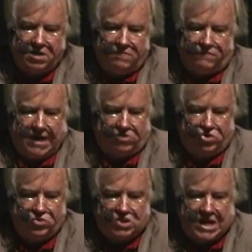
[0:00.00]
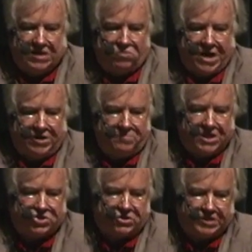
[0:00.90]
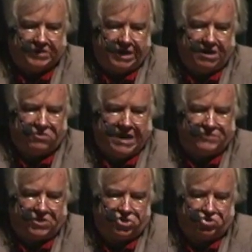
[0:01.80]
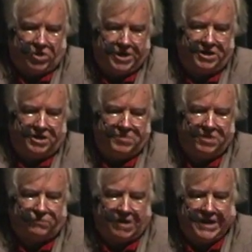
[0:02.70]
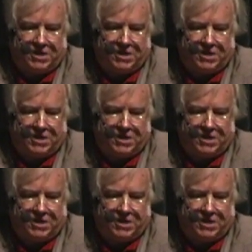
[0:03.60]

fired two Sidewinder missiles at the aircraft and destroyed it in mid-flight